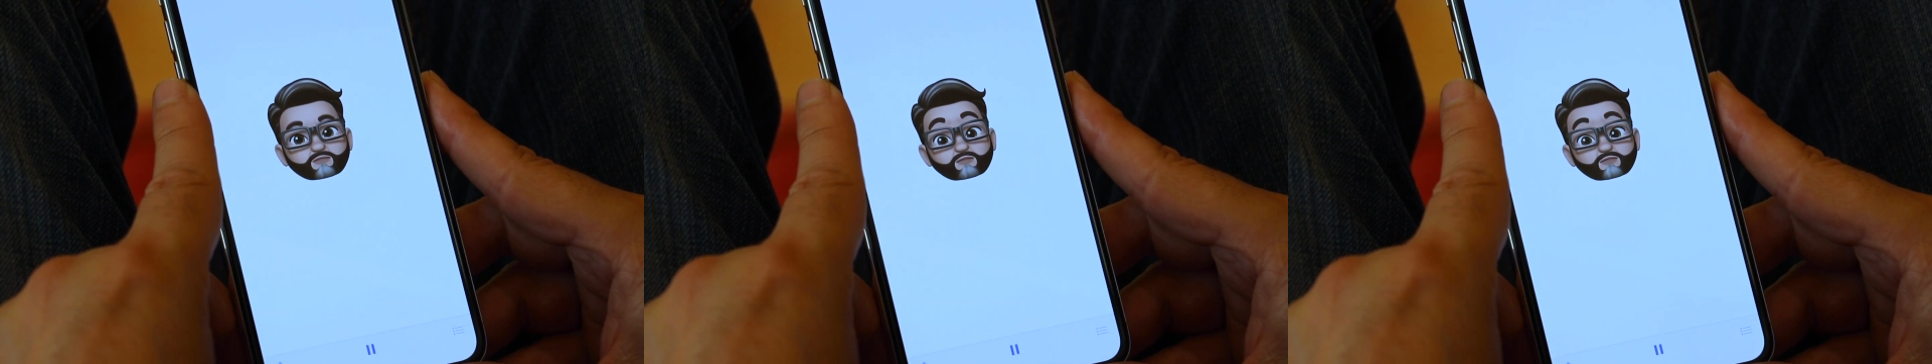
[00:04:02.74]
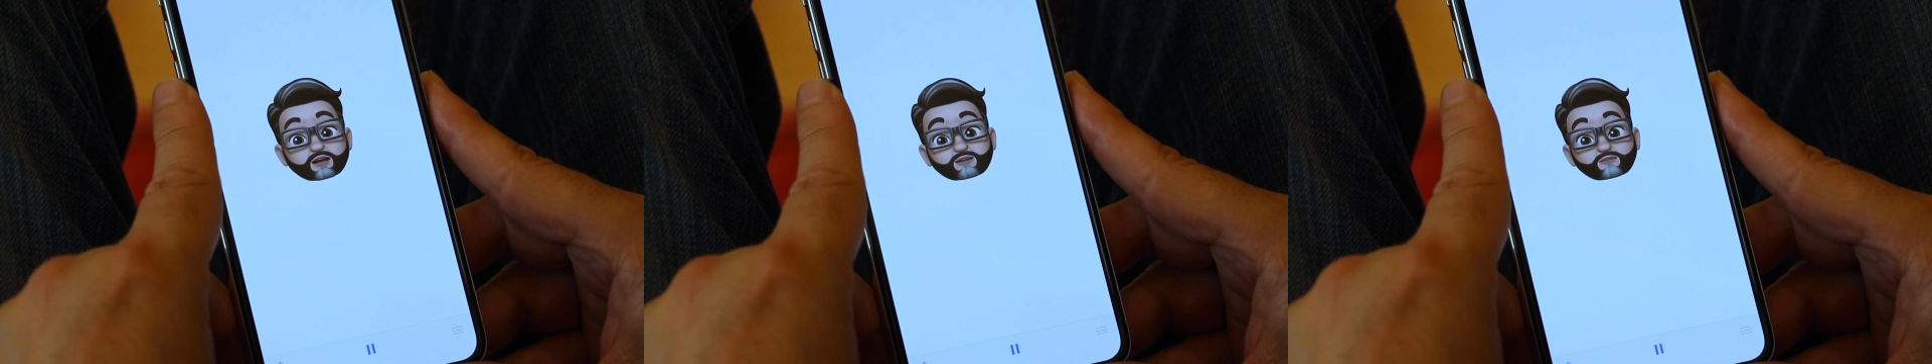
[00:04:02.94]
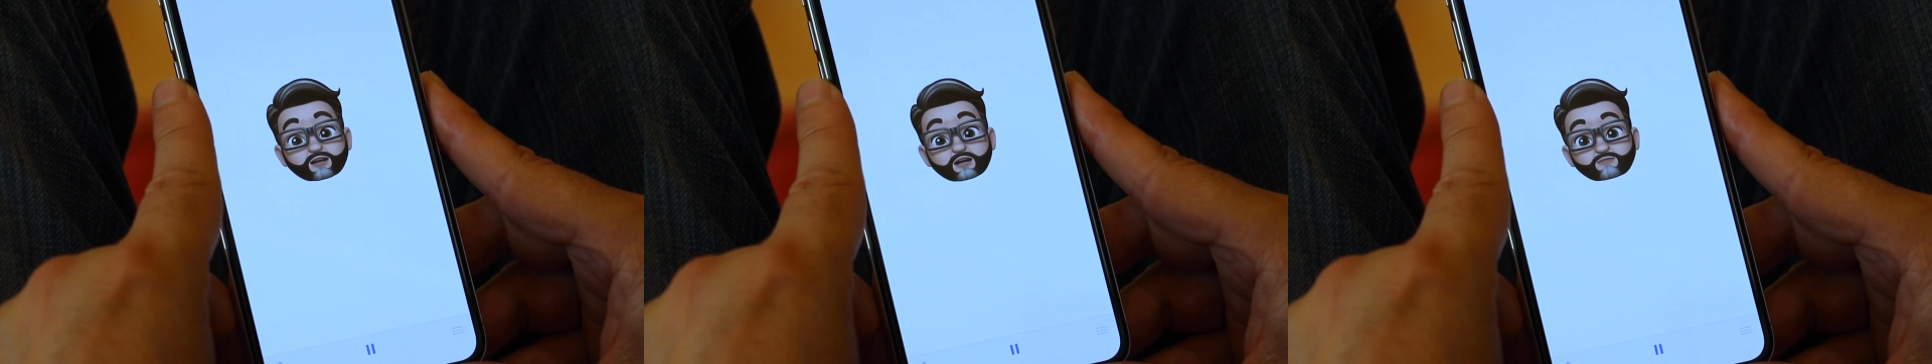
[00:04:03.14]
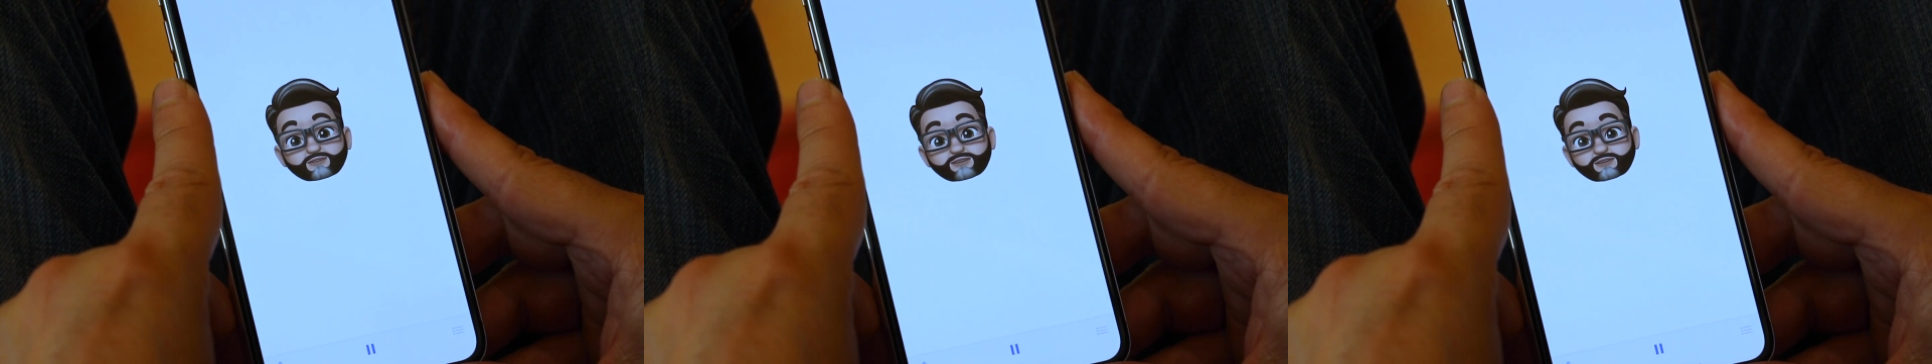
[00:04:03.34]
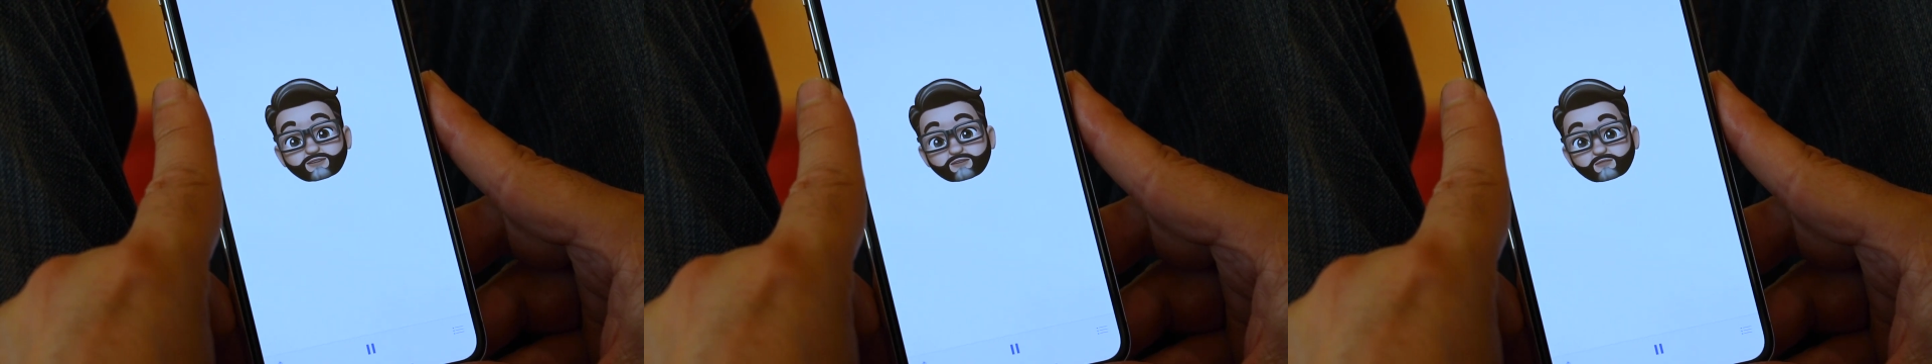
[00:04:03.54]
But when you come
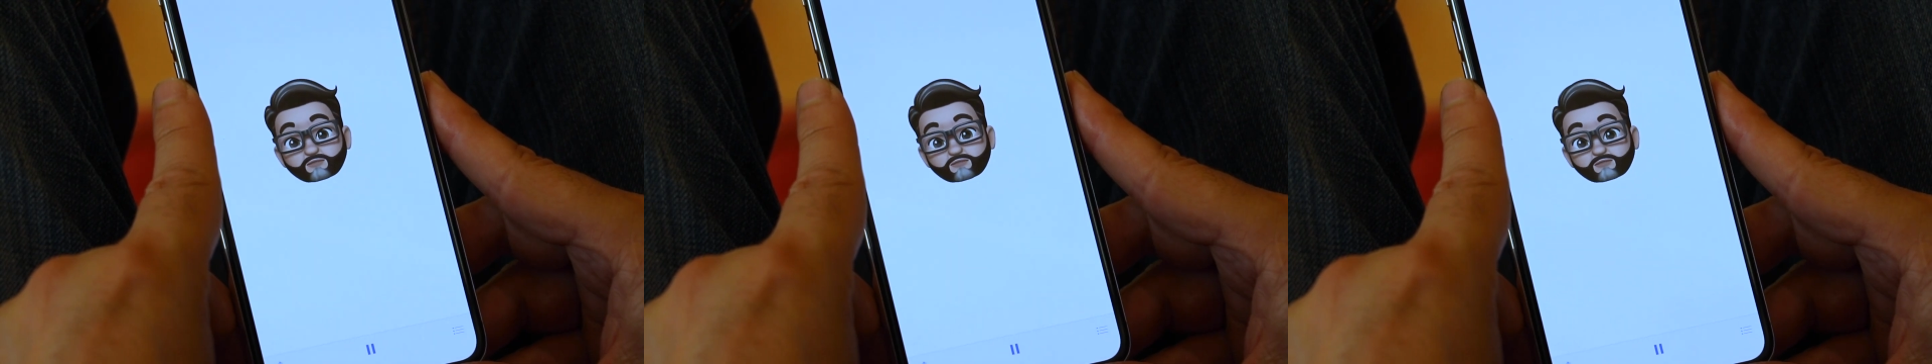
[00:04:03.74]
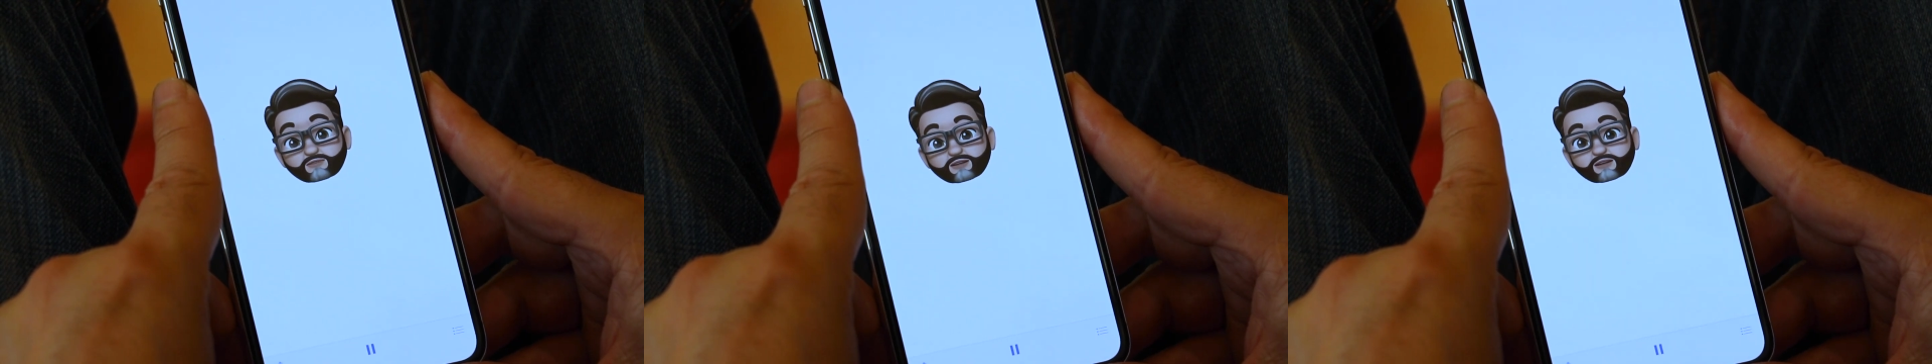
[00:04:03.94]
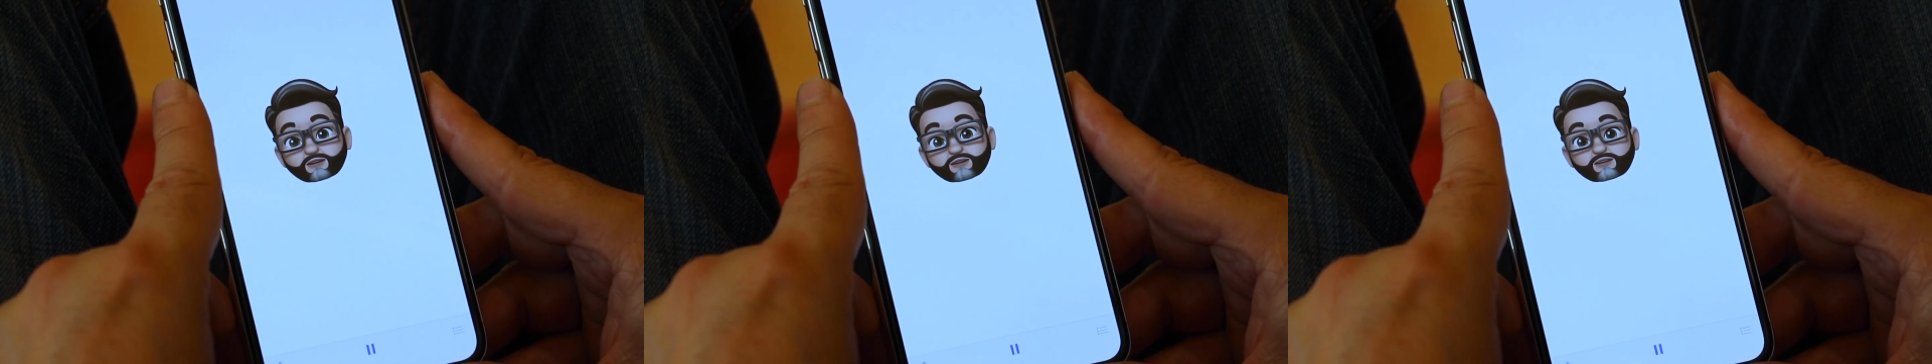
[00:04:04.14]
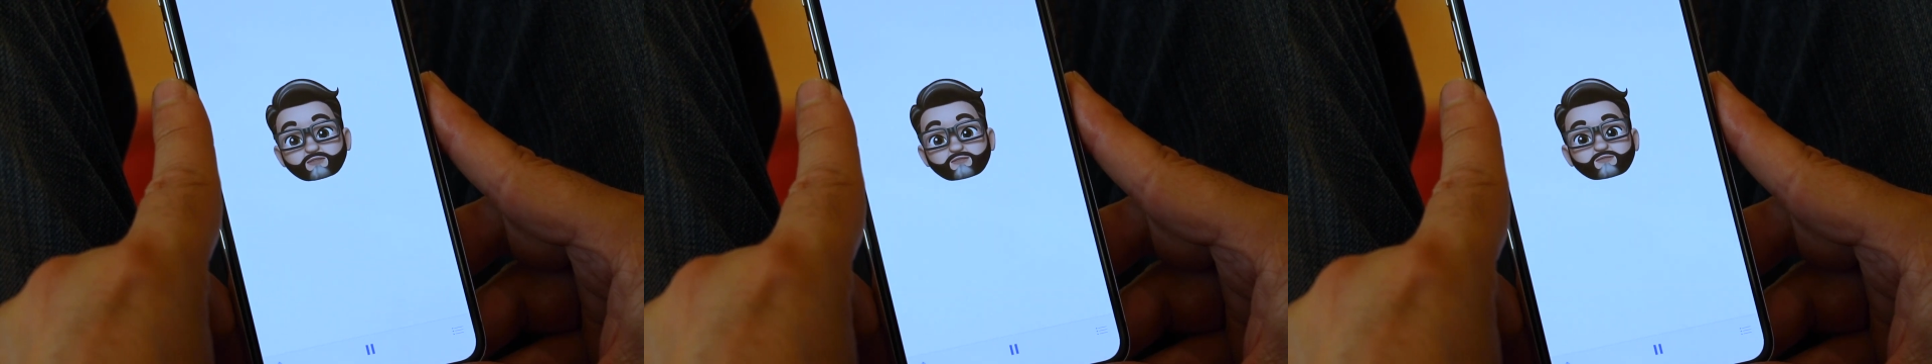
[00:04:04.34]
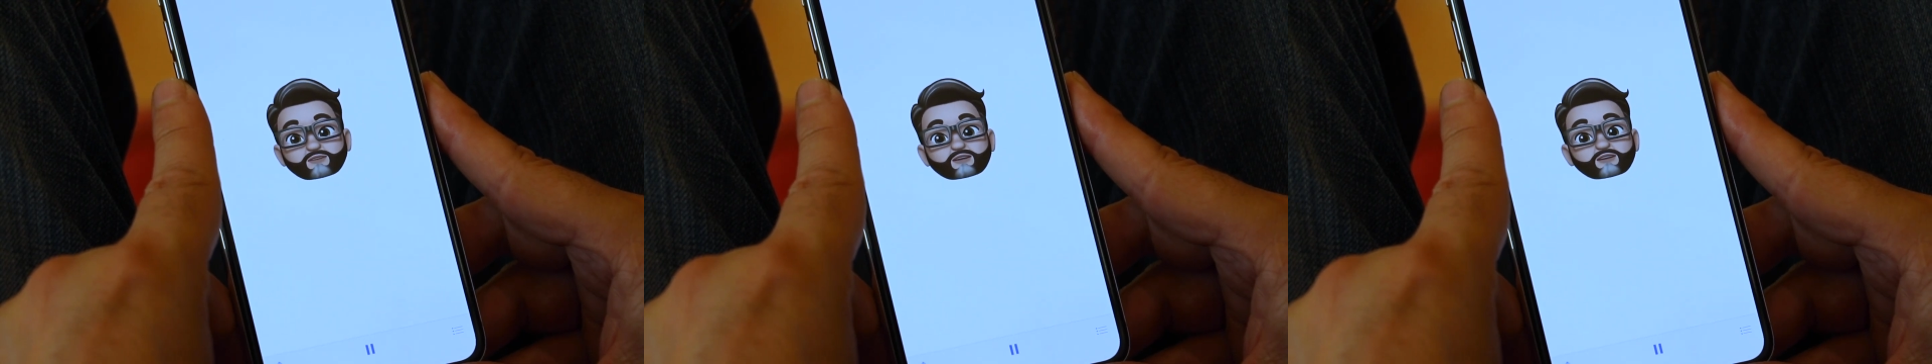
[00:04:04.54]
to,
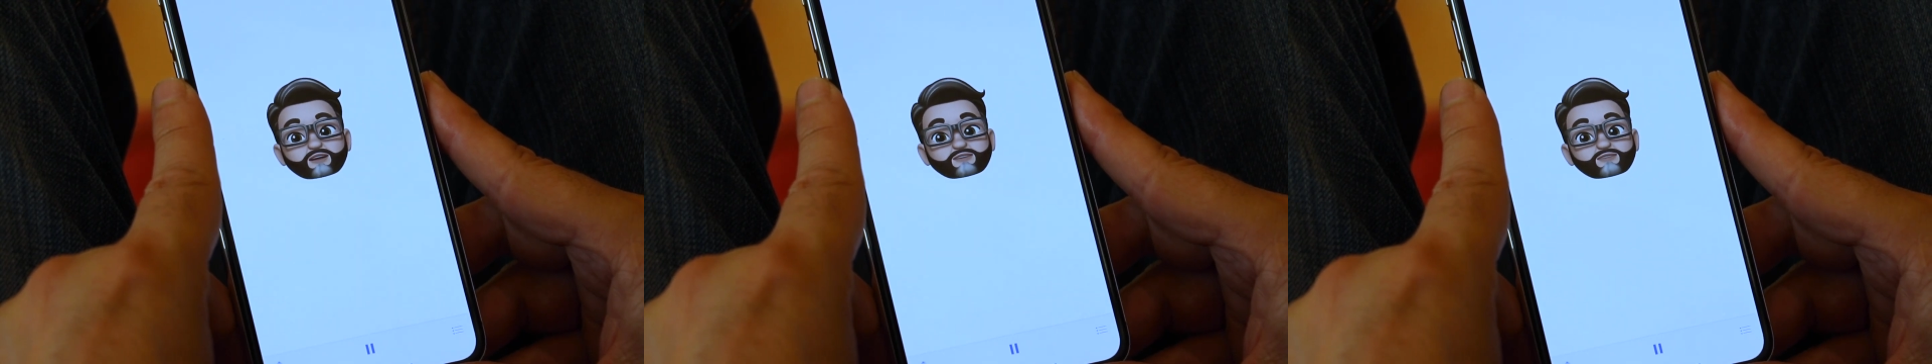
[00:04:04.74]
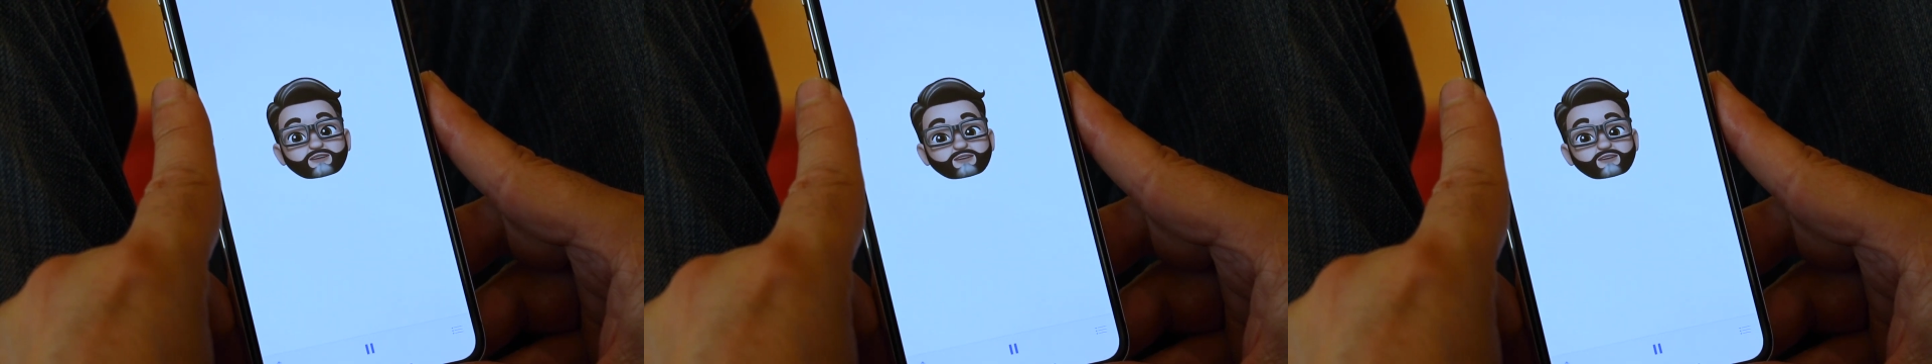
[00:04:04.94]
you'll realize